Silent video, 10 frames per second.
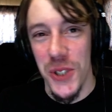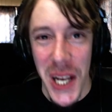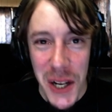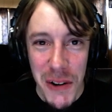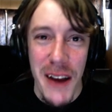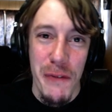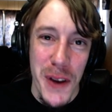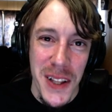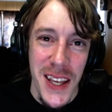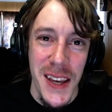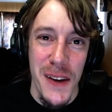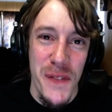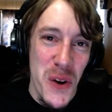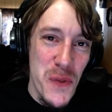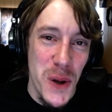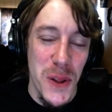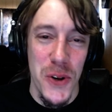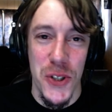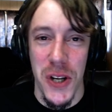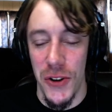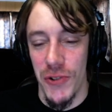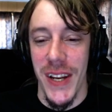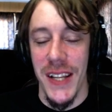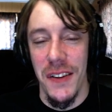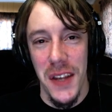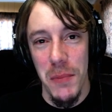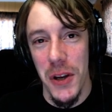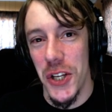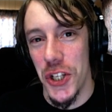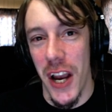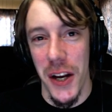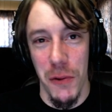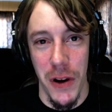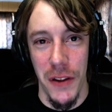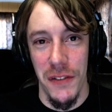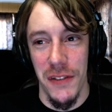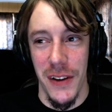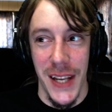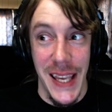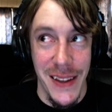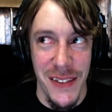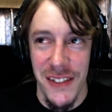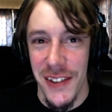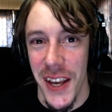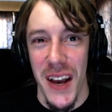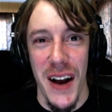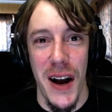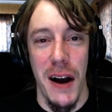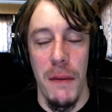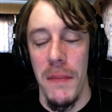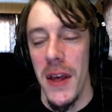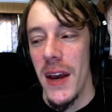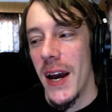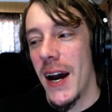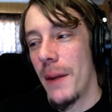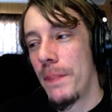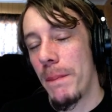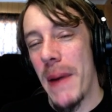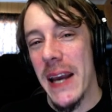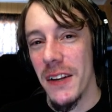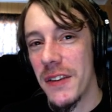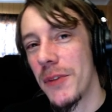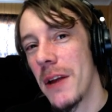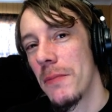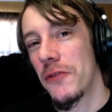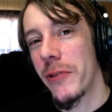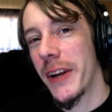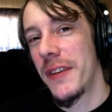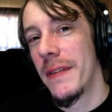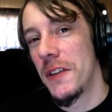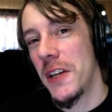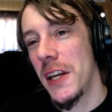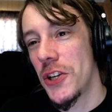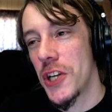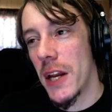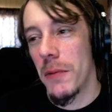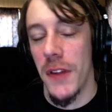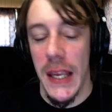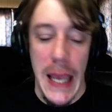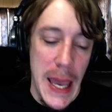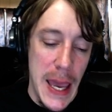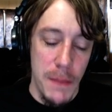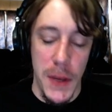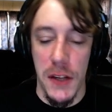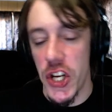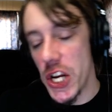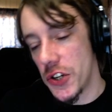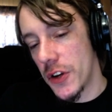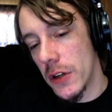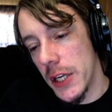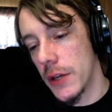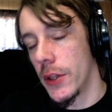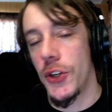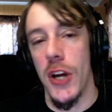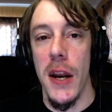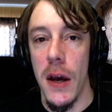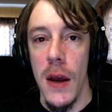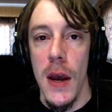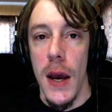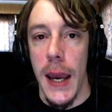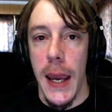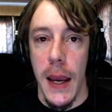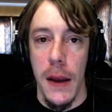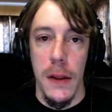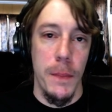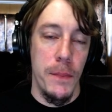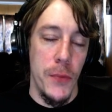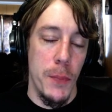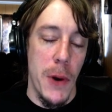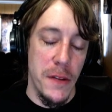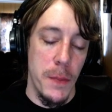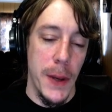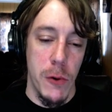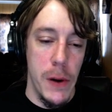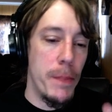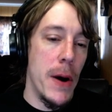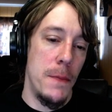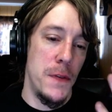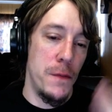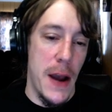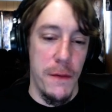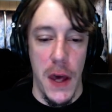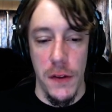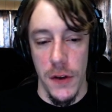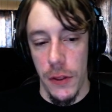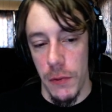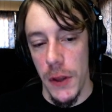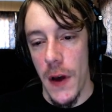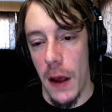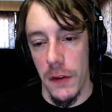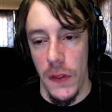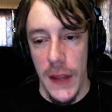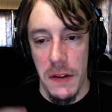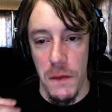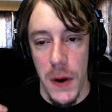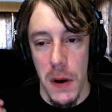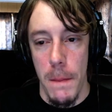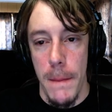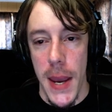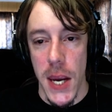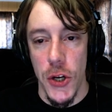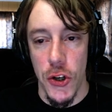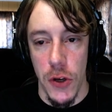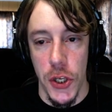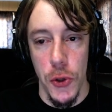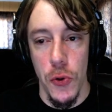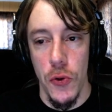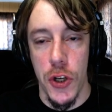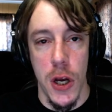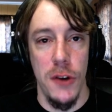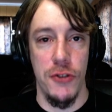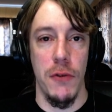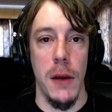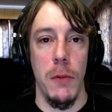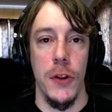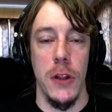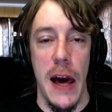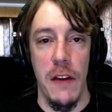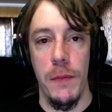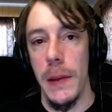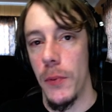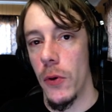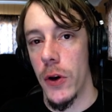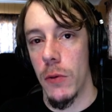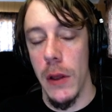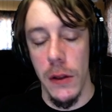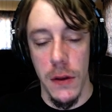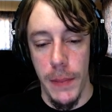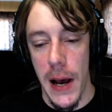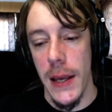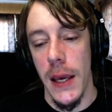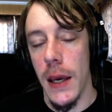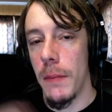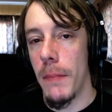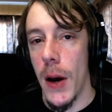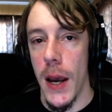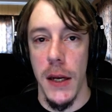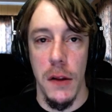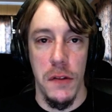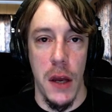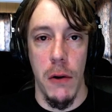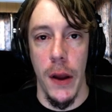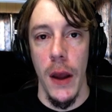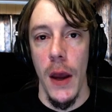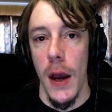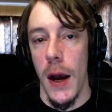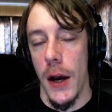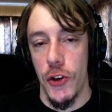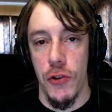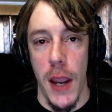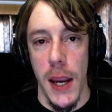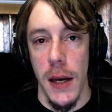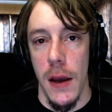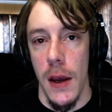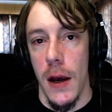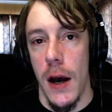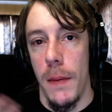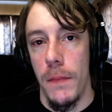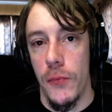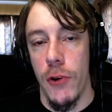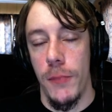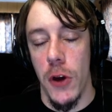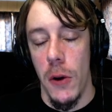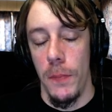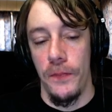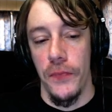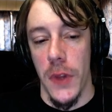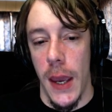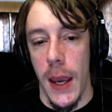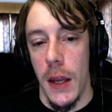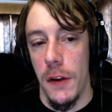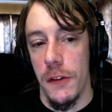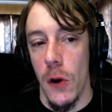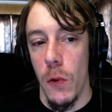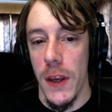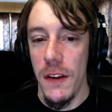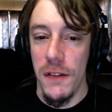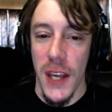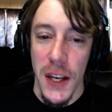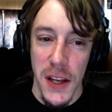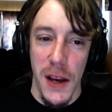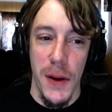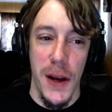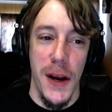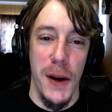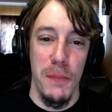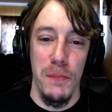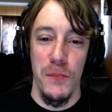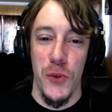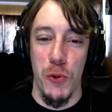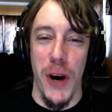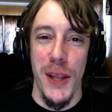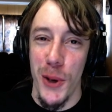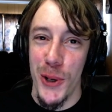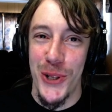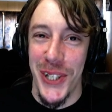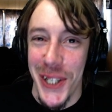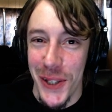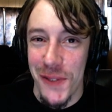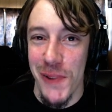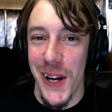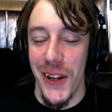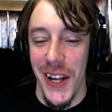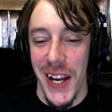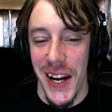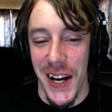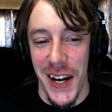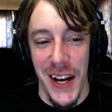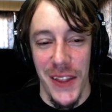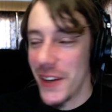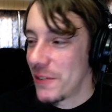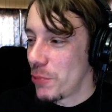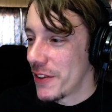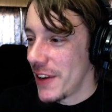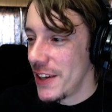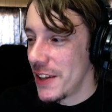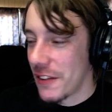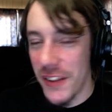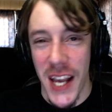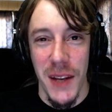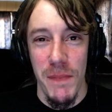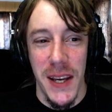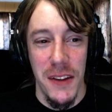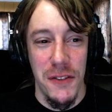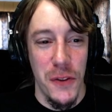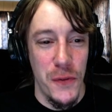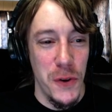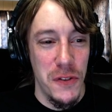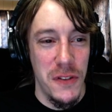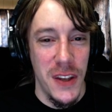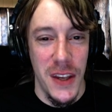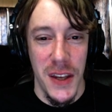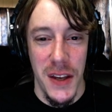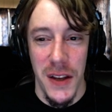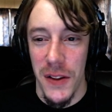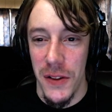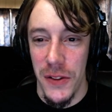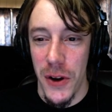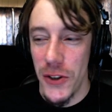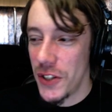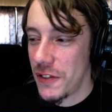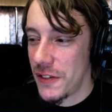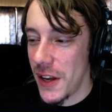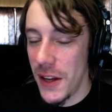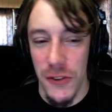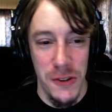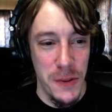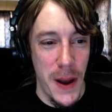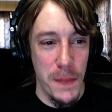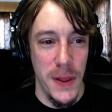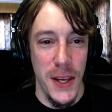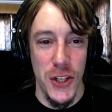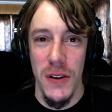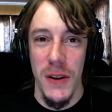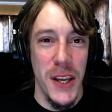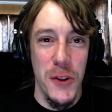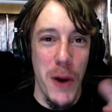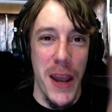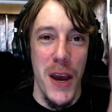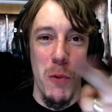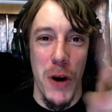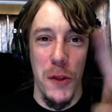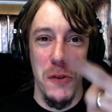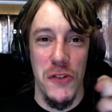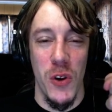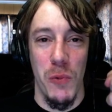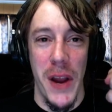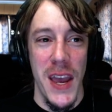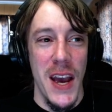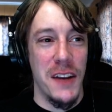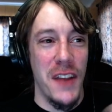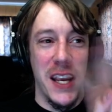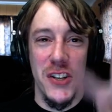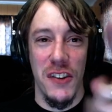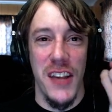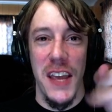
geographically a very very large country in the same way that china was is um, uh, but back in september of 2017 china was like eh exchanges aren't legal in china and the, the price of bitcoin bombed from 5000 to 3000 that's a very major huge country with a lot of people that are willing to buy in mine etc uh, trade uh, crypto and so is India, um, quite large as well. Uh, I think it was India the second biggest or the first uh, largest uh, in terms of population. Either way, one of those two, right? Because I could just